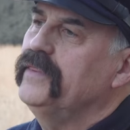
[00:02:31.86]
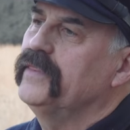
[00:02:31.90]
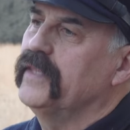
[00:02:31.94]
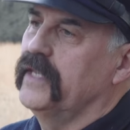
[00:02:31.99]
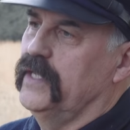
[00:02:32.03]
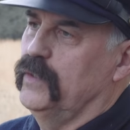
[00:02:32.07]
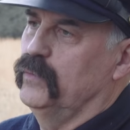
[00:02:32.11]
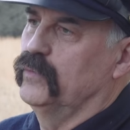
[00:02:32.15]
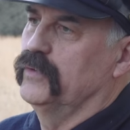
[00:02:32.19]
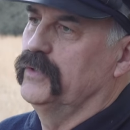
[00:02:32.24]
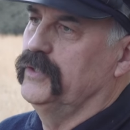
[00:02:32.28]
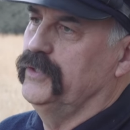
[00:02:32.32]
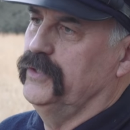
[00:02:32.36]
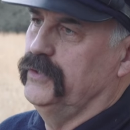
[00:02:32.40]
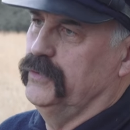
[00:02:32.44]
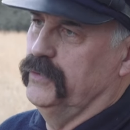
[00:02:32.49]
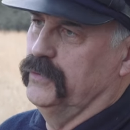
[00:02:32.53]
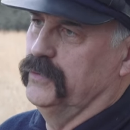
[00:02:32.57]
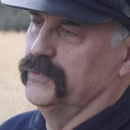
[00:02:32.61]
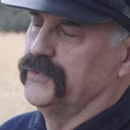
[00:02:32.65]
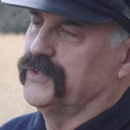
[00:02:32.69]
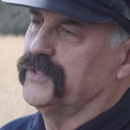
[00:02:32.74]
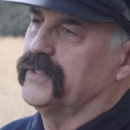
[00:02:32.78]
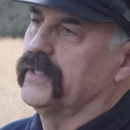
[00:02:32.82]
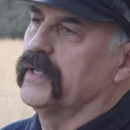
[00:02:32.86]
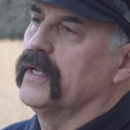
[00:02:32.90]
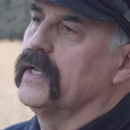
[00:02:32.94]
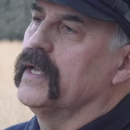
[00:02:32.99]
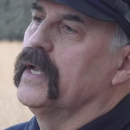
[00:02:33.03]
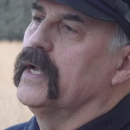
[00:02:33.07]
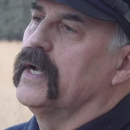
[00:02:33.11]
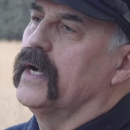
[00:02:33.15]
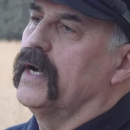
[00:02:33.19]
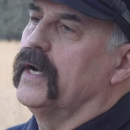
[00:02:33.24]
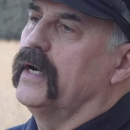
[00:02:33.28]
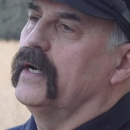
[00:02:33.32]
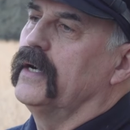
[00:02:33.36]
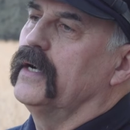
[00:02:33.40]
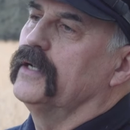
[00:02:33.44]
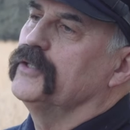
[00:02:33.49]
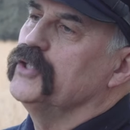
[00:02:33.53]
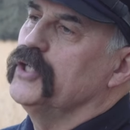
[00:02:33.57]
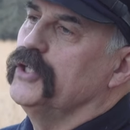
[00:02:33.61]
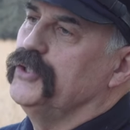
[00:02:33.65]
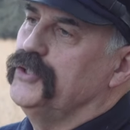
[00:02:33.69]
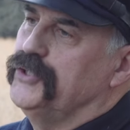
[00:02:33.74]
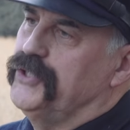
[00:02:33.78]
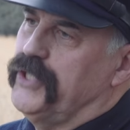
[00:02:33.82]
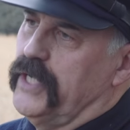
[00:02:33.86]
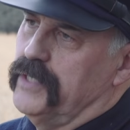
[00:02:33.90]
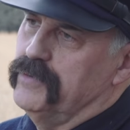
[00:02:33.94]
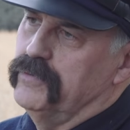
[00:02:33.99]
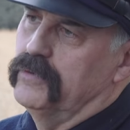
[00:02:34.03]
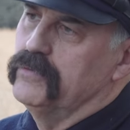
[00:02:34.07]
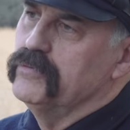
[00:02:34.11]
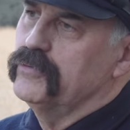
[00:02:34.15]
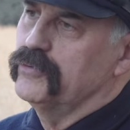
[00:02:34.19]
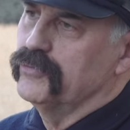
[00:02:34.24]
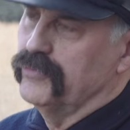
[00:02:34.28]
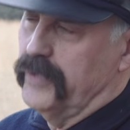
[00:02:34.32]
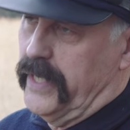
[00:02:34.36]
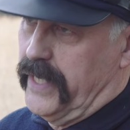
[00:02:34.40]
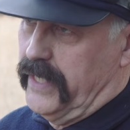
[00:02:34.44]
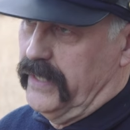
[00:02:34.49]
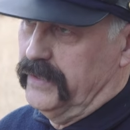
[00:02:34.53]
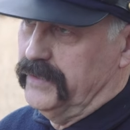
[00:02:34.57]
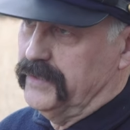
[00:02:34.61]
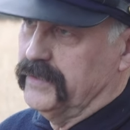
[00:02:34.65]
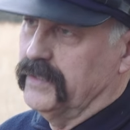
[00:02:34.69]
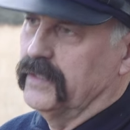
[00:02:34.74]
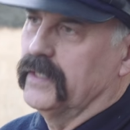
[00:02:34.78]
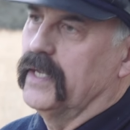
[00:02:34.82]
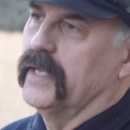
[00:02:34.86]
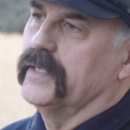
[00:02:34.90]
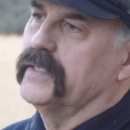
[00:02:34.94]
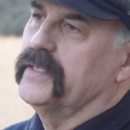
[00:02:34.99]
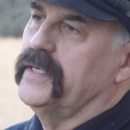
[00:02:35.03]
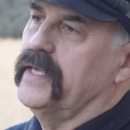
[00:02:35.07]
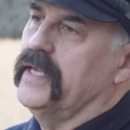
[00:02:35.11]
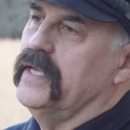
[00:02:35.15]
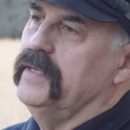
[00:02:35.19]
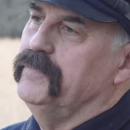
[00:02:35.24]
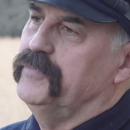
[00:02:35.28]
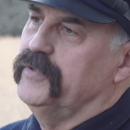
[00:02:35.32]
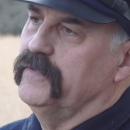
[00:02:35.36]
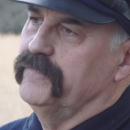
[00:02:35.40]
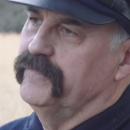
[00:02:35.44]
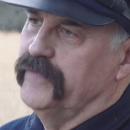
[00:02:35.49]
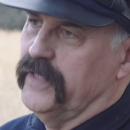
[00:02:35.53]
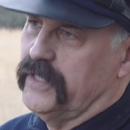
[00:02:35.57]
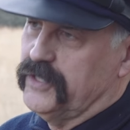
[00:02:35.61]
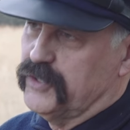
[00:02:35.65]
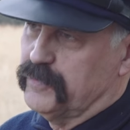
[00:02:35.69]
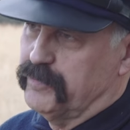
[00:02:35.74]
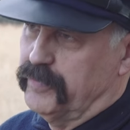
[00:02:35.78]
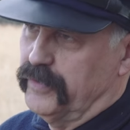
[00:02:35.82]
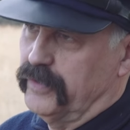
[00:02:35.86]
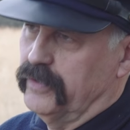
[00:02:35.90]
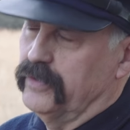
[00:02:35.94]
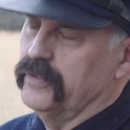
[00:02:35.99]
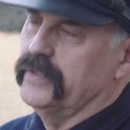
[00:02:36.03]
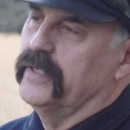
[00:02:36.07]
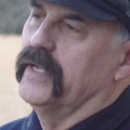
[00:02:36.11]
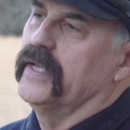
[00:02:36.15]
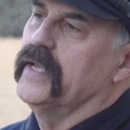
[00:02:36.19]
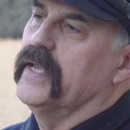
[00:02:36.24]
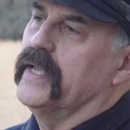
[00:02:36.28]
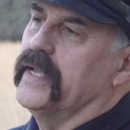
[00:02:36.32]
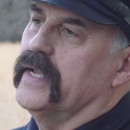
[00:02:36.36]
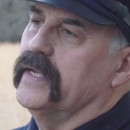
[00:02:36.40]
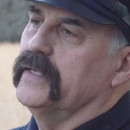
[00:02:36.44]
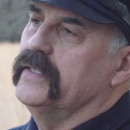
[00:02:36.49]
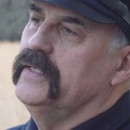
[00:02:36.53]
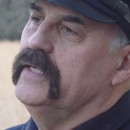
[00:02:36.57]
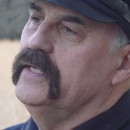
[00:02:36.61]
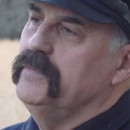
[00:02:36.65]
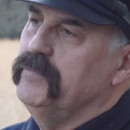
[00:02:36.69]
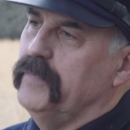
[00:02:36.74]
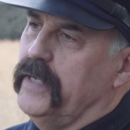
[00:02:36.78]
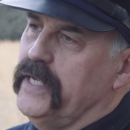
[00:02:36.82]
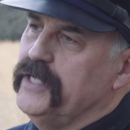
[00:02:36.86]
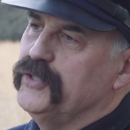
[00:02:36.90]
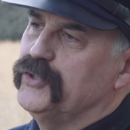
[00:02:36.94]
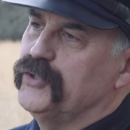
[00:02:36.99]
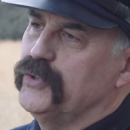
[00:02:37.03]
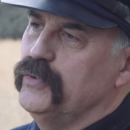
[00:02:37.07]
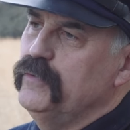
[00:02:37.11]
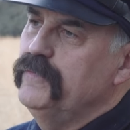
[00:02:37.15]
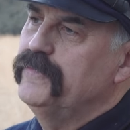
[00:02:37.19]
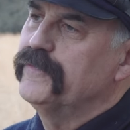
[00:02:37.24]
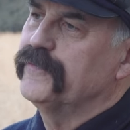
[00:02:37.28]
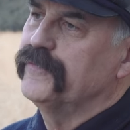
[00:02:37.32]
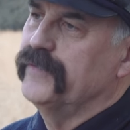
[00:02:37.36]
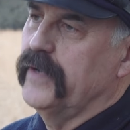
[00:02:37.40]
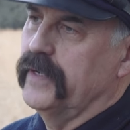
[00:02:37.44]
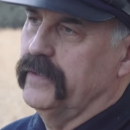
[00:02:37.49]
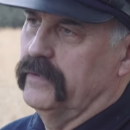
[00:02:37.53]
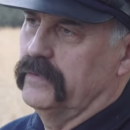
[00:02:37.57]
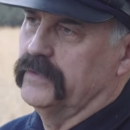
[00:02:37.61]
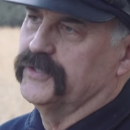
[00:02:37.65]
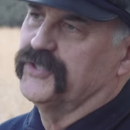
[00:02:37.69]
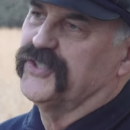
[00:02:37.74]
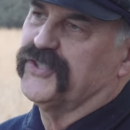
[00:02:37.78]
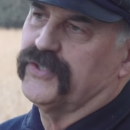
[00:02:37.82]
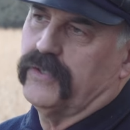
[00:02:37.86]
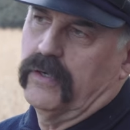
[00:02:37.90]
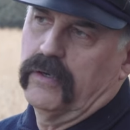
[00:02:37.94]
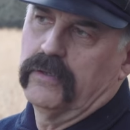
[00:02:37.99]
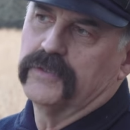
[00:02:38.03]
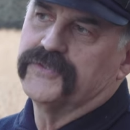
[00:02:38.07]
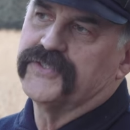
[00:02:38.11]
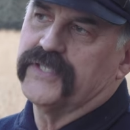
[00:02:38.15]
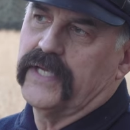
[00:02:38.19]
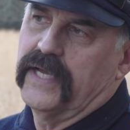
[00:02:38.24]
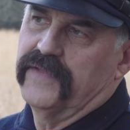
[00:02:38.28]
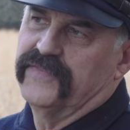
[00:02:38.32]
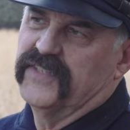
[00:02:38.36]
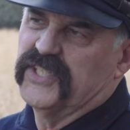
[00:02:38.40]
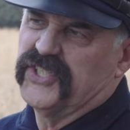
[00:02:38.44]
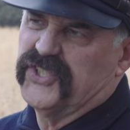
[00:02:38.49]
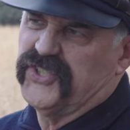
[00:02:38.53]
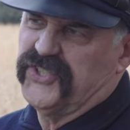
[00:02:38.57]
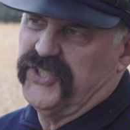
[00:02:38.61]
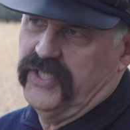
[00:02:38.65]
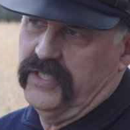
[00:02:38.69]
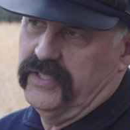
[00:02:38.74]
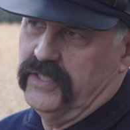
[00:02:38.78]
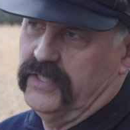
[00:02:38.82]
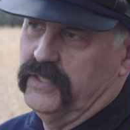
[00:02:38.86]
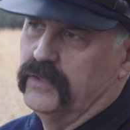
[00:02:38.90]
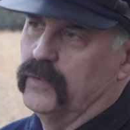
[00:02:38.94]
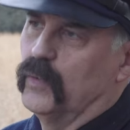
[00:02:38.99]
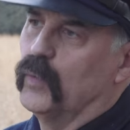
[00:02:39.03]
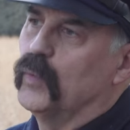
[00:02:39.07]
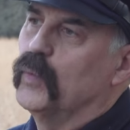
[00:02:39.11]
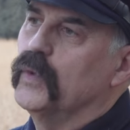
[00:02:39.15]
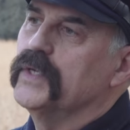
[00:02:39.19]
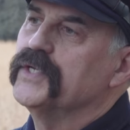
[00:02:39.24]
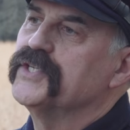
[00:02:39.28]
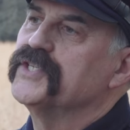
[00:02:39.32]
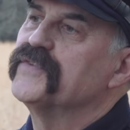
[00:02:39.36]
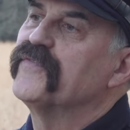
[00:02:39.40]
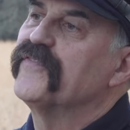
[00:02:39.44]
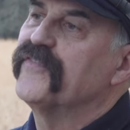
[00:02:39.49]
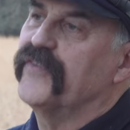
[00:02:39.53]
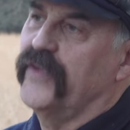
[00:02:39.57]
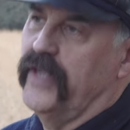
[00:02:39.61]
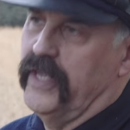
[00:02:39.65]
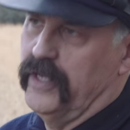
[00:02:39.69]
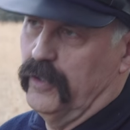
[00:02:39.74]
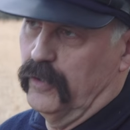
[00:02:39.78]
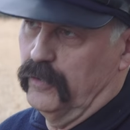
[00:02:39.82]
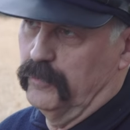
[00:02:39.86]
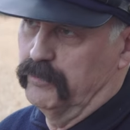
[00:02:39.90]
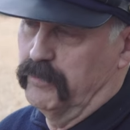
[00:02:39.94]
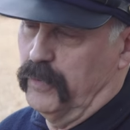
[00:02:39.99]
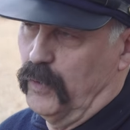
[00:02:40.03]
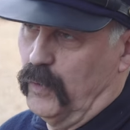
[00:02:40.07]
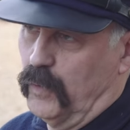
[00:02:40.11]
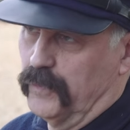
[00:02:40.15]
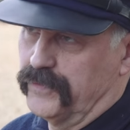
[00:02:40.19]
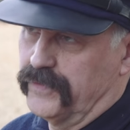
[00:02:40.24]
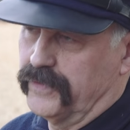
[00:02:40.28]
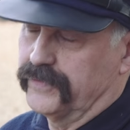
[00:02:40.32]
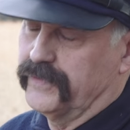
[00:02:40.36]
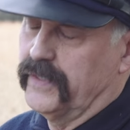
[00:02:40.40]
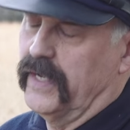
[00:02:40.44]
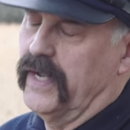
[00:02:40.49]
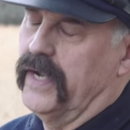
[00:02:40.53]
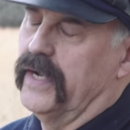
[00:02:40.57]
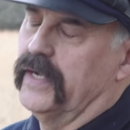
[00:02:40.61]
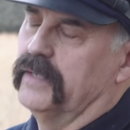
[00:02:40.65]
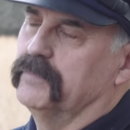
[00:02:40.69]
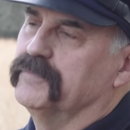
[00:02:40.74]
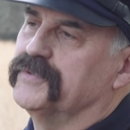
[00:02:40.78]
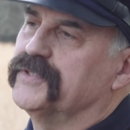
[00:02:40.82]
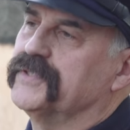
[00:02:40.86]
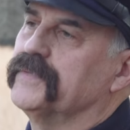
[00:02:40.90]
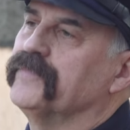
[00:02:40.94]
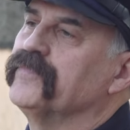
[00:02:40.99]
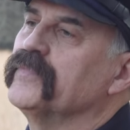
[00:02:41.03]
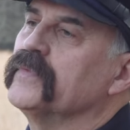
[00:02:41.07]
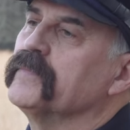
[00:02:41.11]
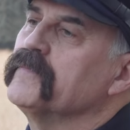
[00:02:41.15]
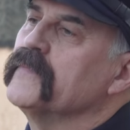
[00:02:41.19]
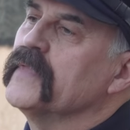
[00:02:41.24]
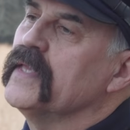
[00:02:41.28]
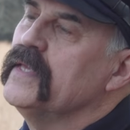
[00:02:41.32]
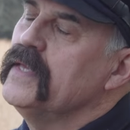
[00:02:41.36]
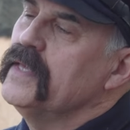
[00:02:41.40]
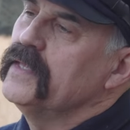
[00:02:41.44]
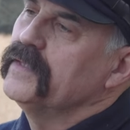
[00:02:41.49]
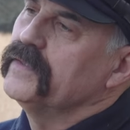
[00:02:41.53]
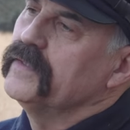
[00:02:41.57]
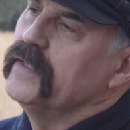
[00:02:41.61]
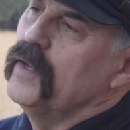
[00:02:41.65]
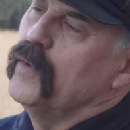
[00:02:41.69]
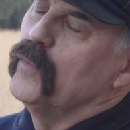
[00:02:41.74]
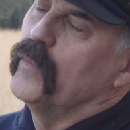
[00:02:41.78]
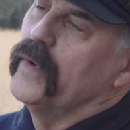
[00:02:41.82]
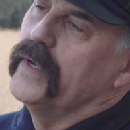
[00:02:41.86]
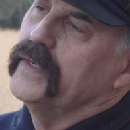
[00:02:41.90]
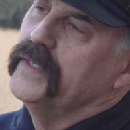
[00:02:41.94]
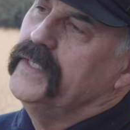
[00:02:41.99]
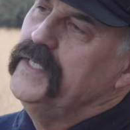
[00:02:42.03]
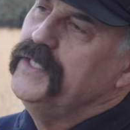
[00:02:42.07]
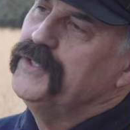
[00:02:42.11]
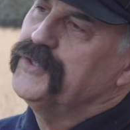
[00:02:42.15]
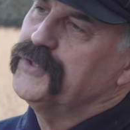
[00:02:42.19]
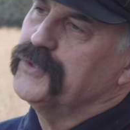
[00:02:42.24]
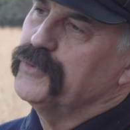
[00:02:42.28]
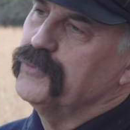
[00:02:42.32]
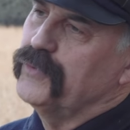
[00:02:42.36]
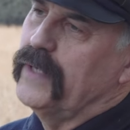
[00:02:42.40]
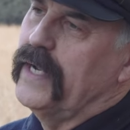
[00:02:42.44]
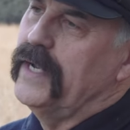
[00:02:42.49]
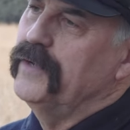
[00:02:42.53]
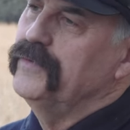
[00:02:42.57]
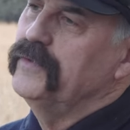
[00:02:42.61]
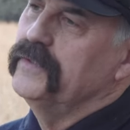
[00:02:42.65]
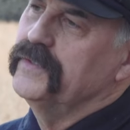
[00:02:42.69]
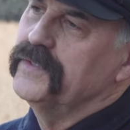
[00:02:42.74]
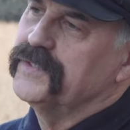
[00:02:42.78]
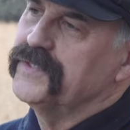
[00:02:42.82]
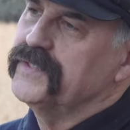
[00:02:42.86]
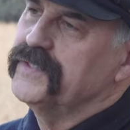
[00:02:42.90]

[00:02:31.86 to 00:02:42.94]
they were used. Uh, General Grant came to Vicksburg and he made two frontal assaults on the city, which failed both times. When he surrounded the